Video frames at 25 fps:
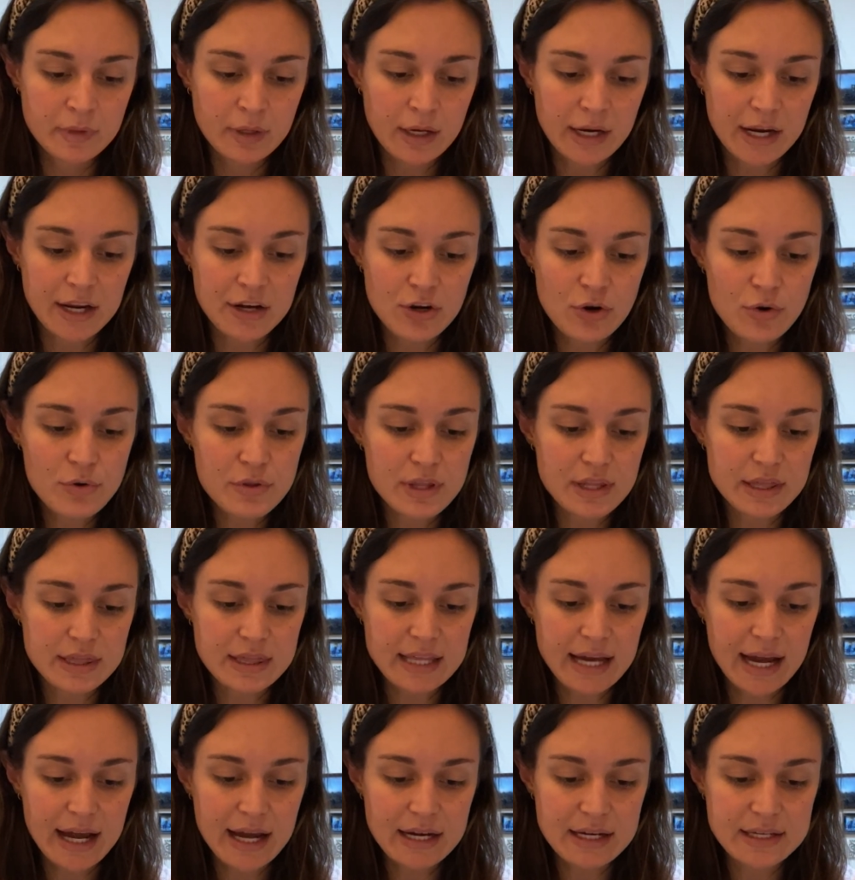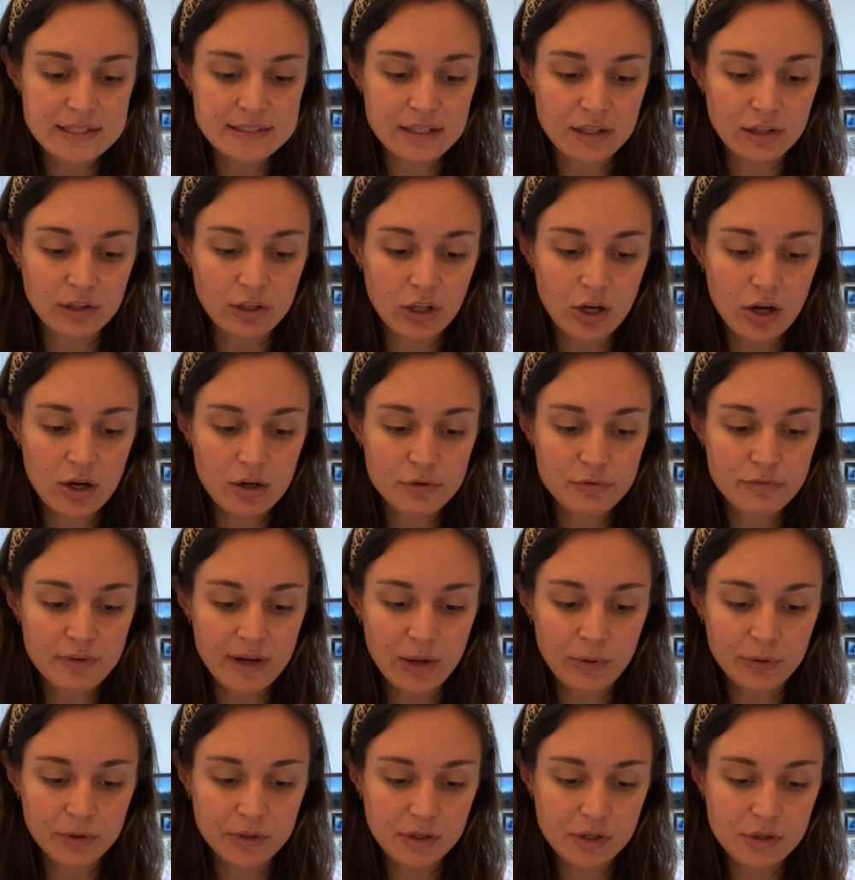I know that that is a long
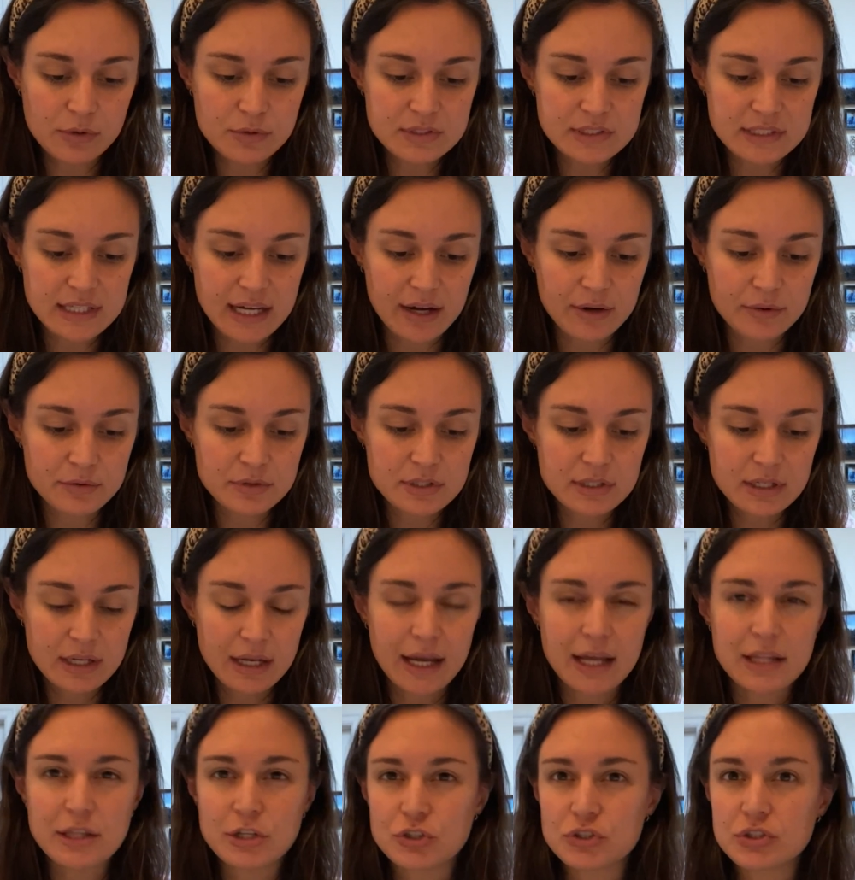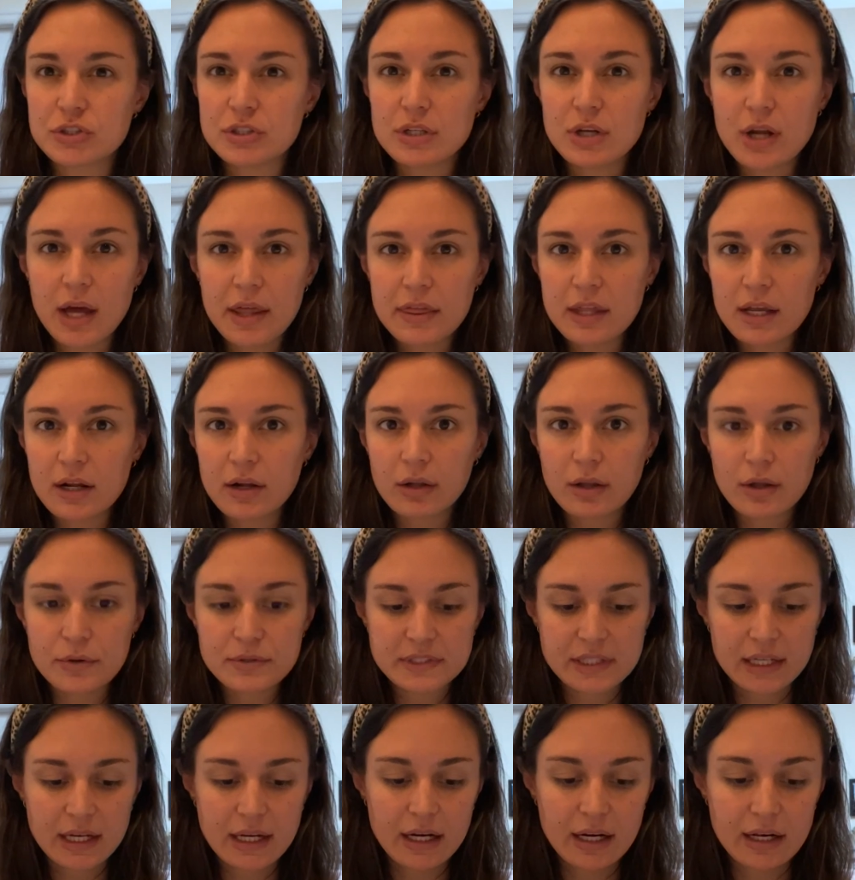vowel U sound and there's nothing
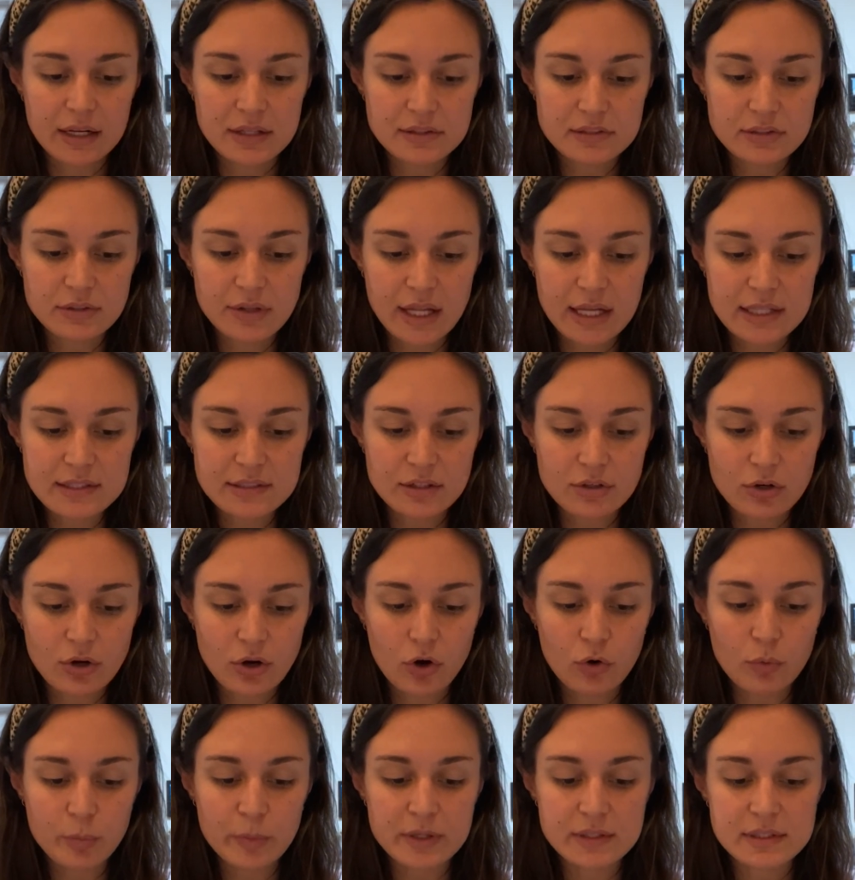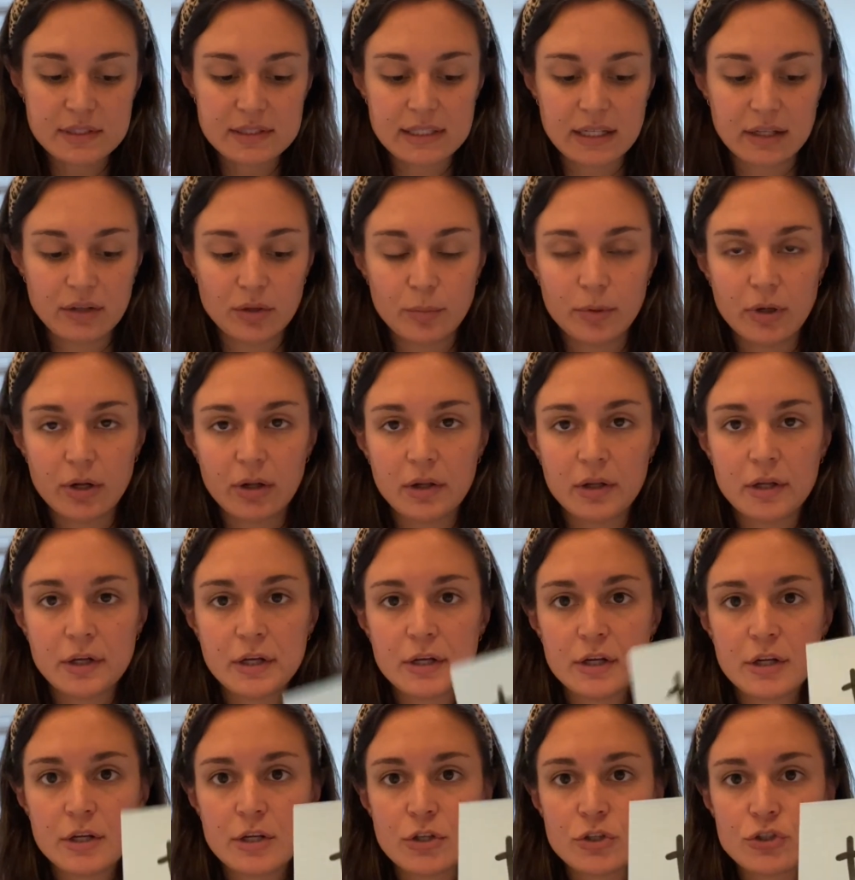closing it in, so that's an open syllable.
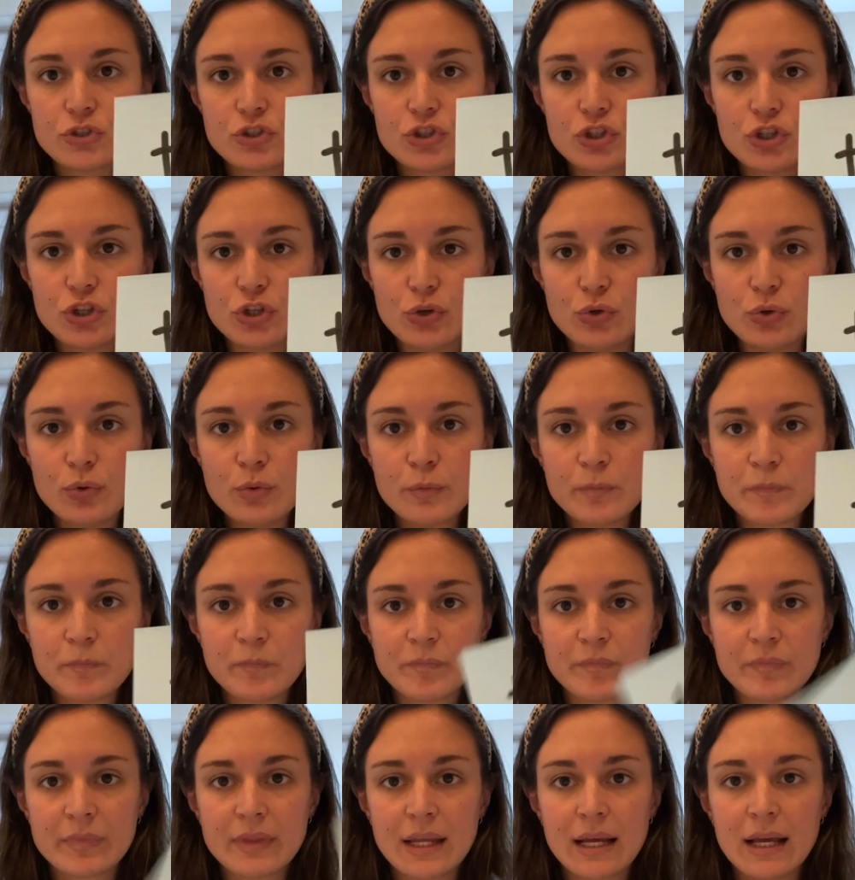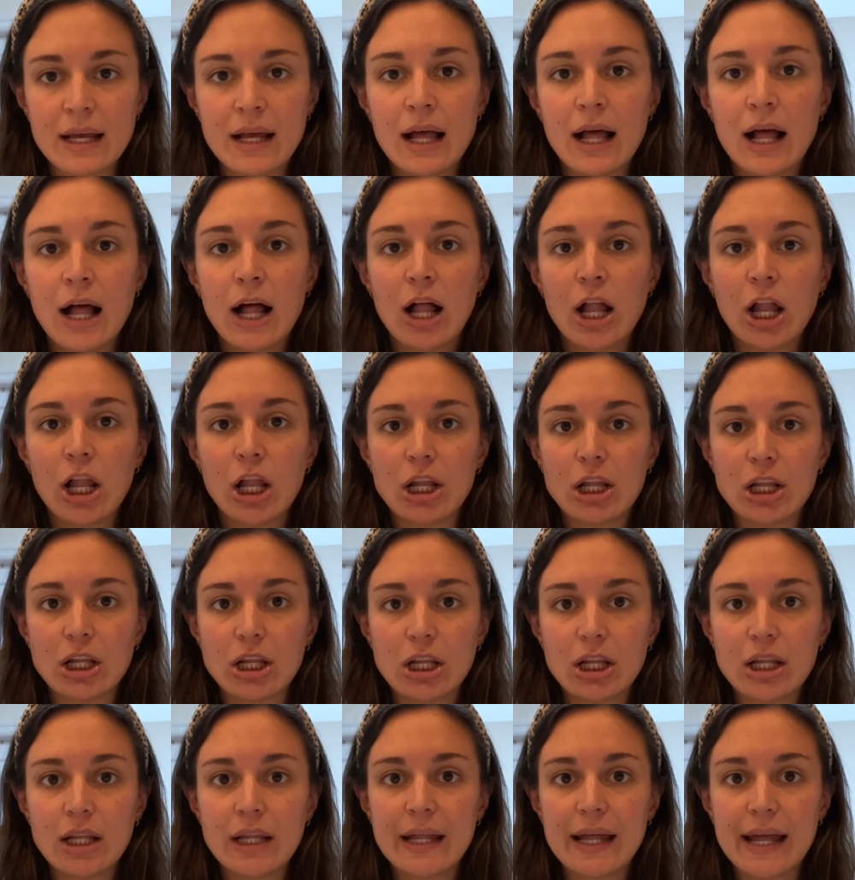Two,
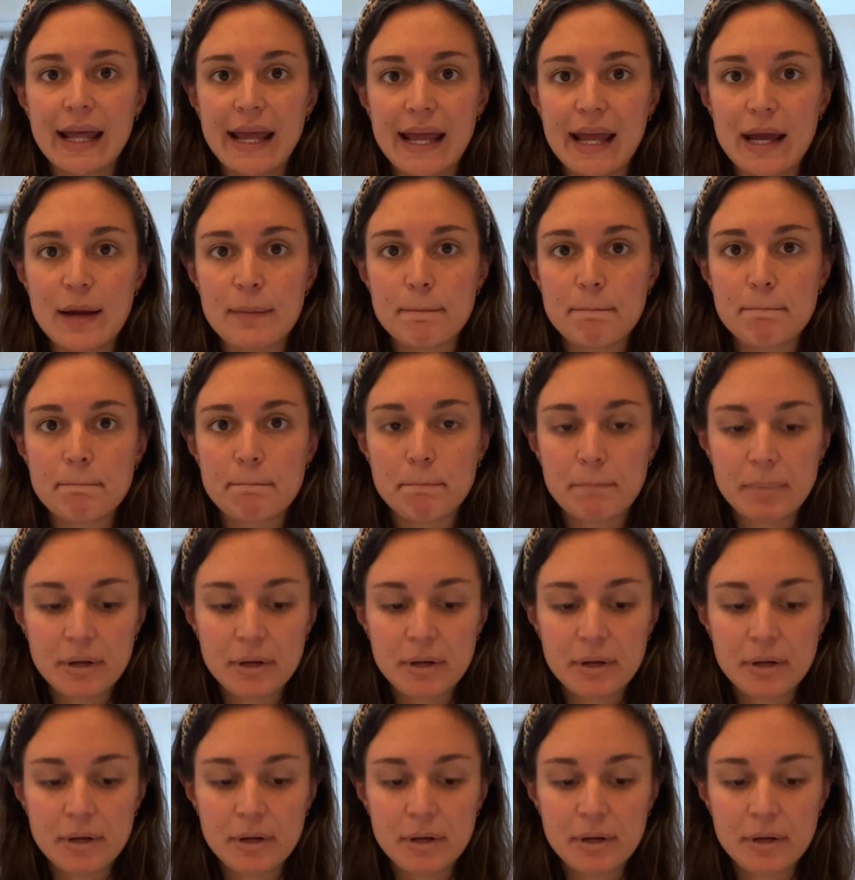l, ip.